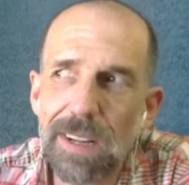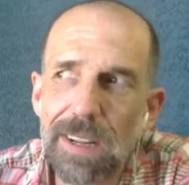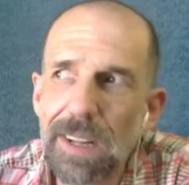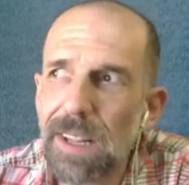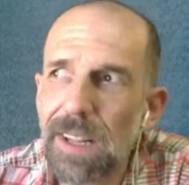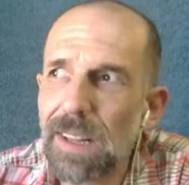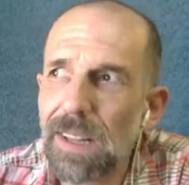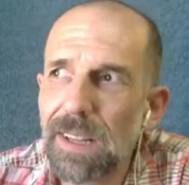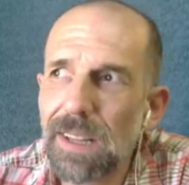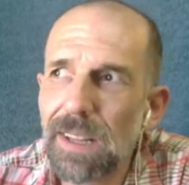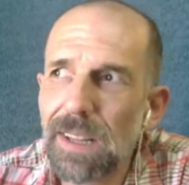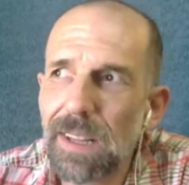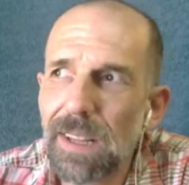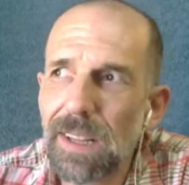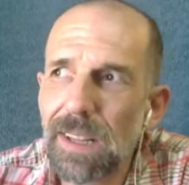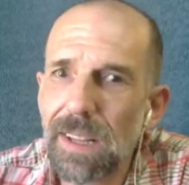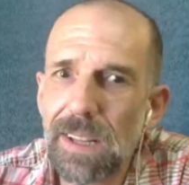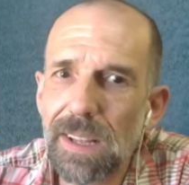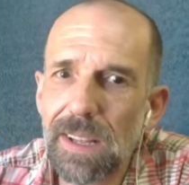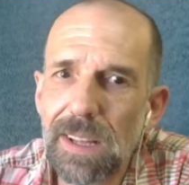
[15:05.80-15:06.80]
Tea
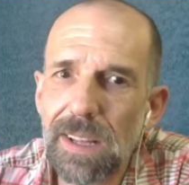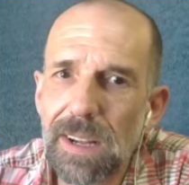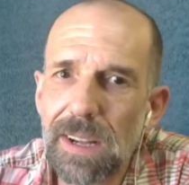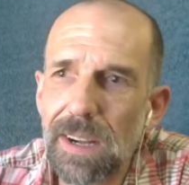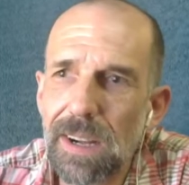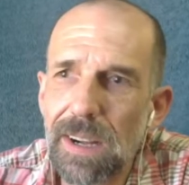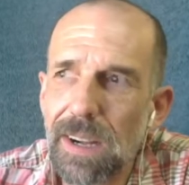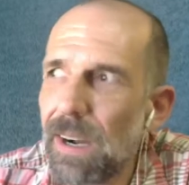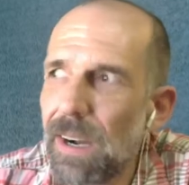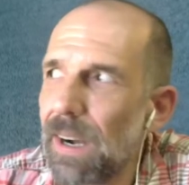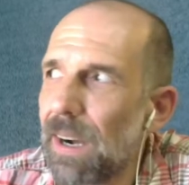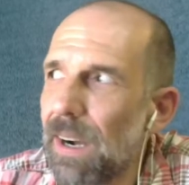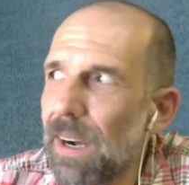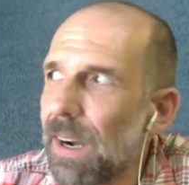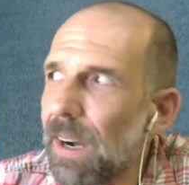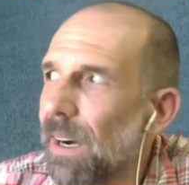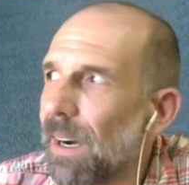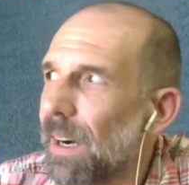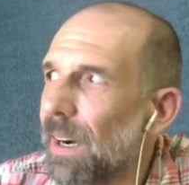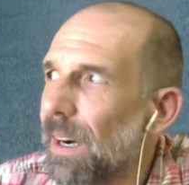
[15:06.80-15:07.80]
party.
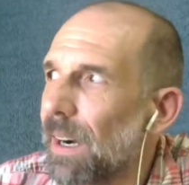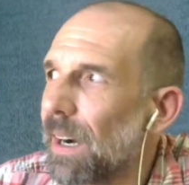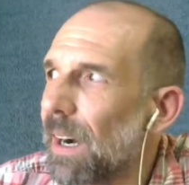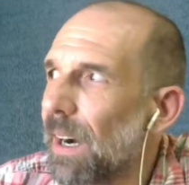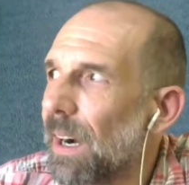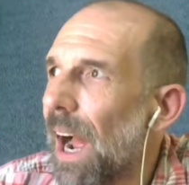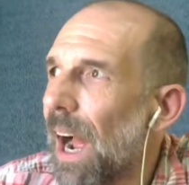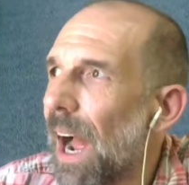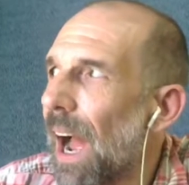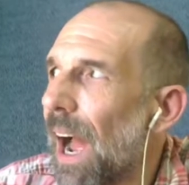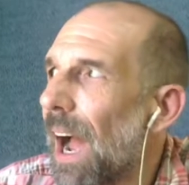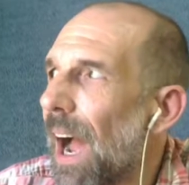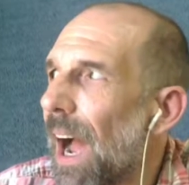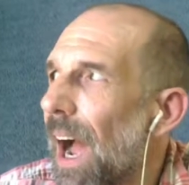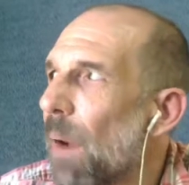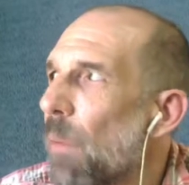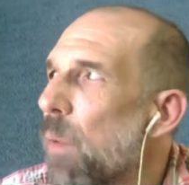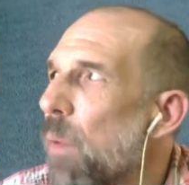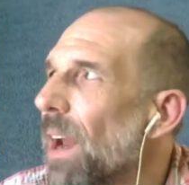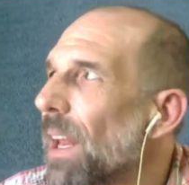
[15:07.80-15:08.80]

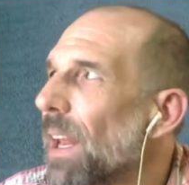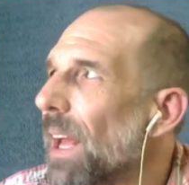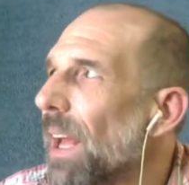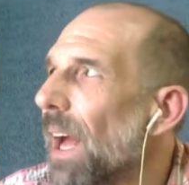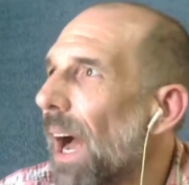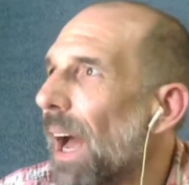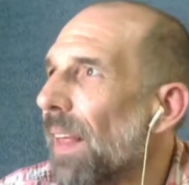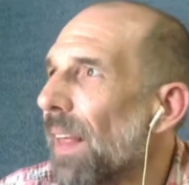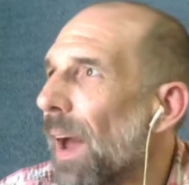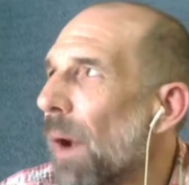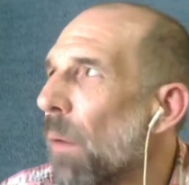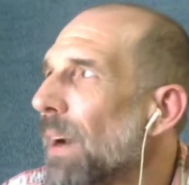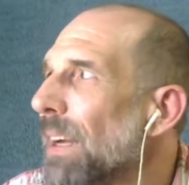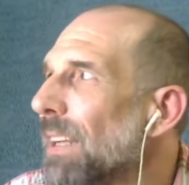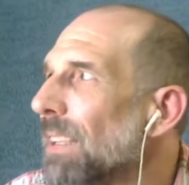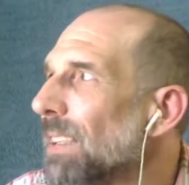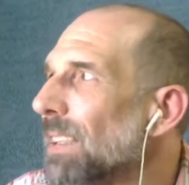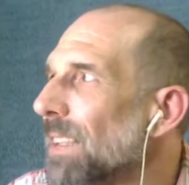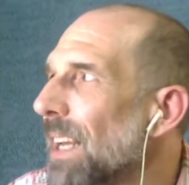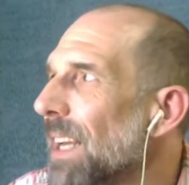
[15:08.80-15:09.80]
I want
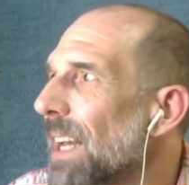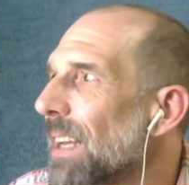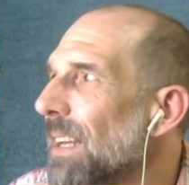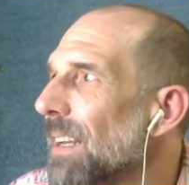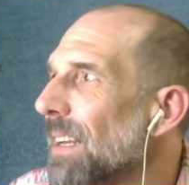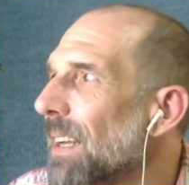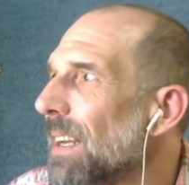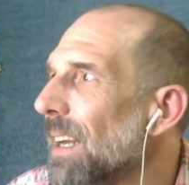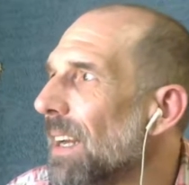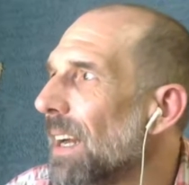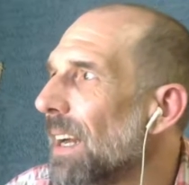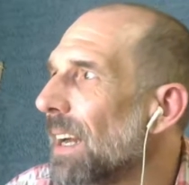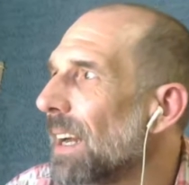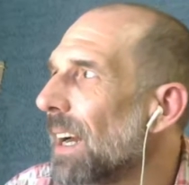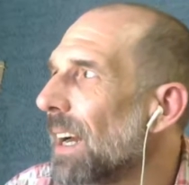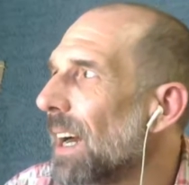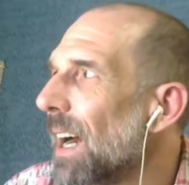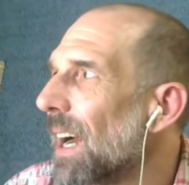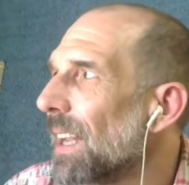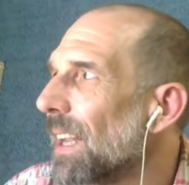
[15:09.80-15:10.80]
to send
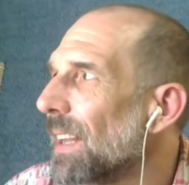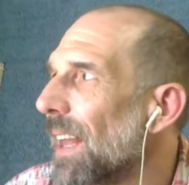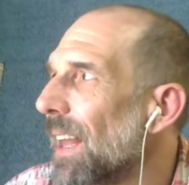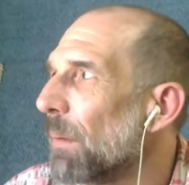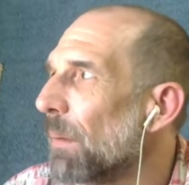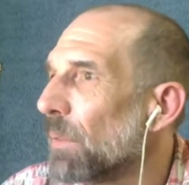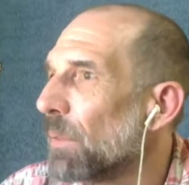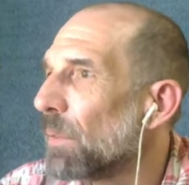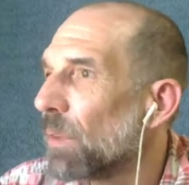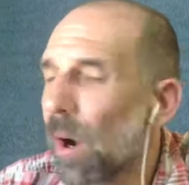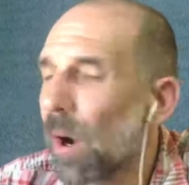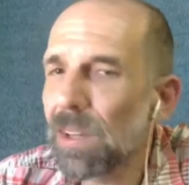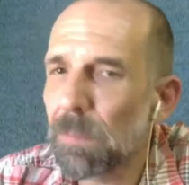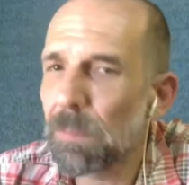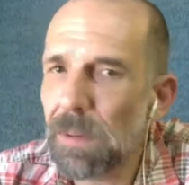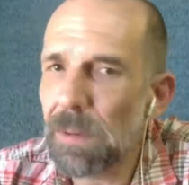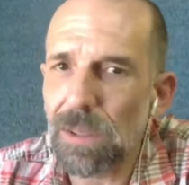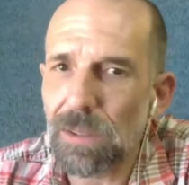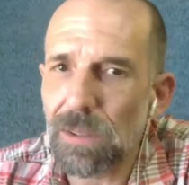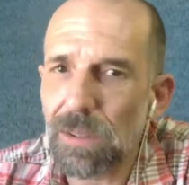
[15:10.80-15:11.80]
them dollar
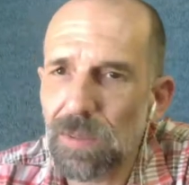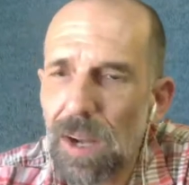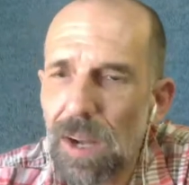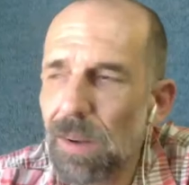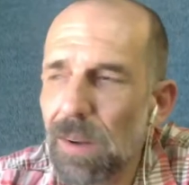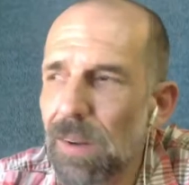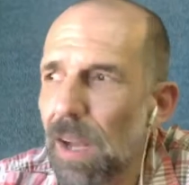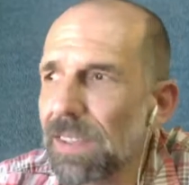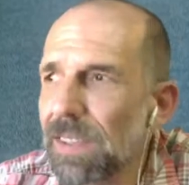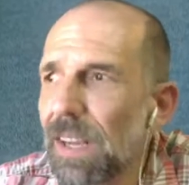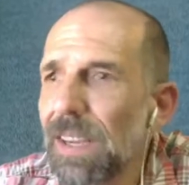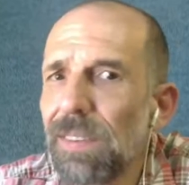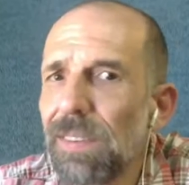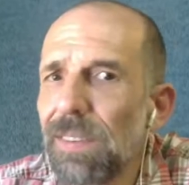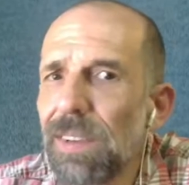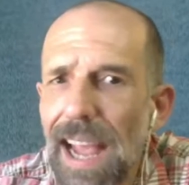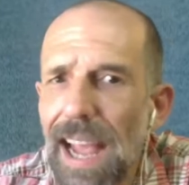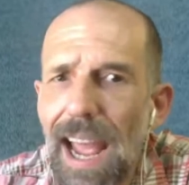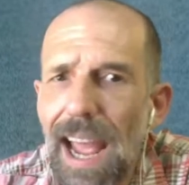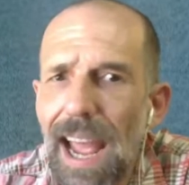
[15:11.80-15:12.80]
bills. Fine, okay, I'll give you
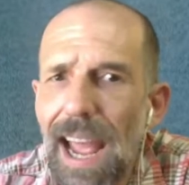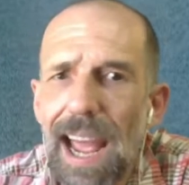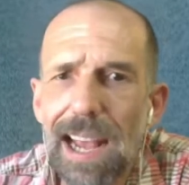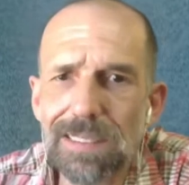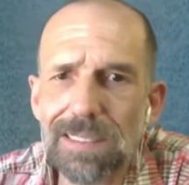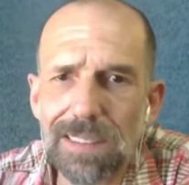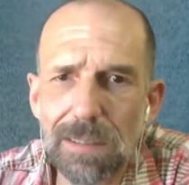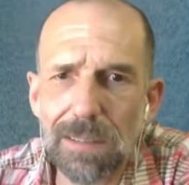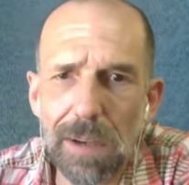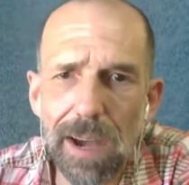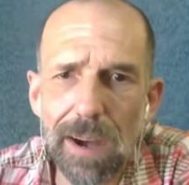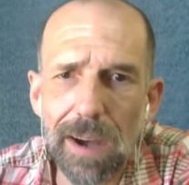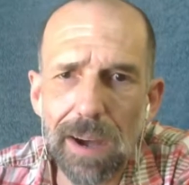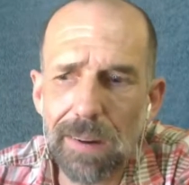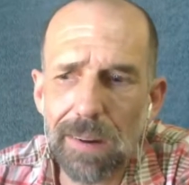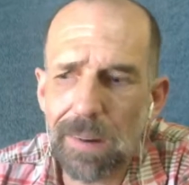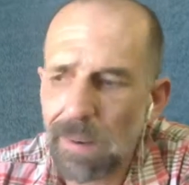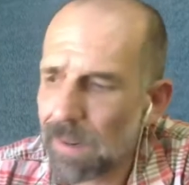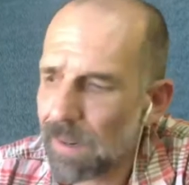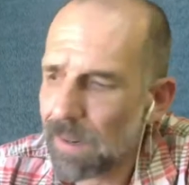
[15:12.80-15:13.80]
cash somehow.